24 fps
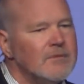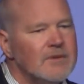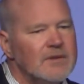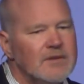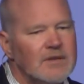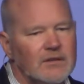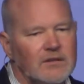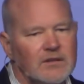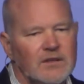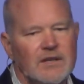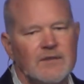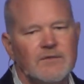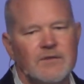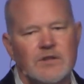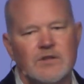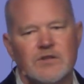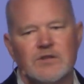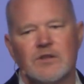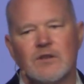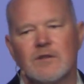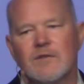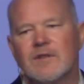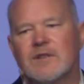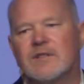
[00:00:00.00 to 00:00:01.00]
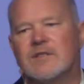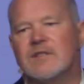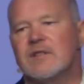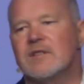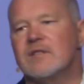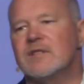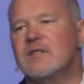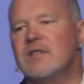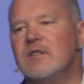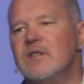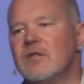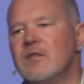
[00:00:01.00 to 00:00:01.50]
deliver
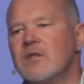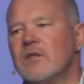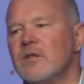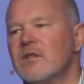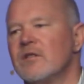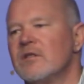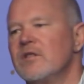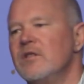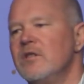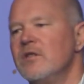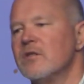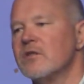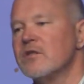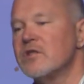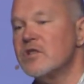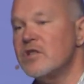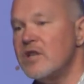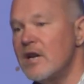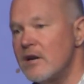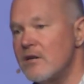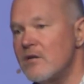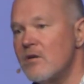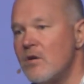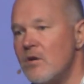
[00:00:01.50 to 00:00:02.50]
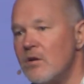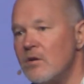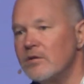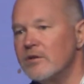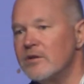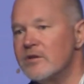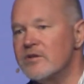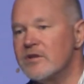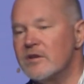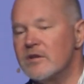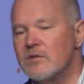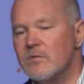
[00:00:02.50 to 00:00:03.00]
services to your
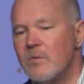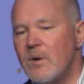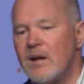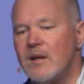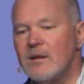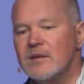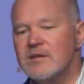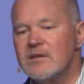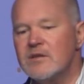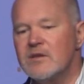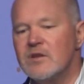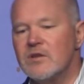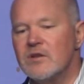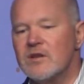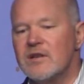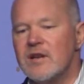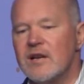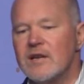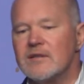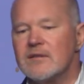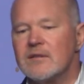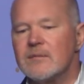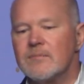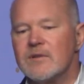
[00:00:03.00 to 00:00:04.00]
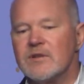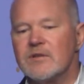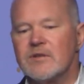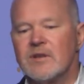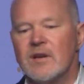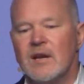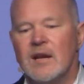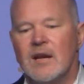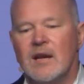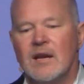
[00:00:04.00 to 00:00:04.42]
shareholders as well as to your customers,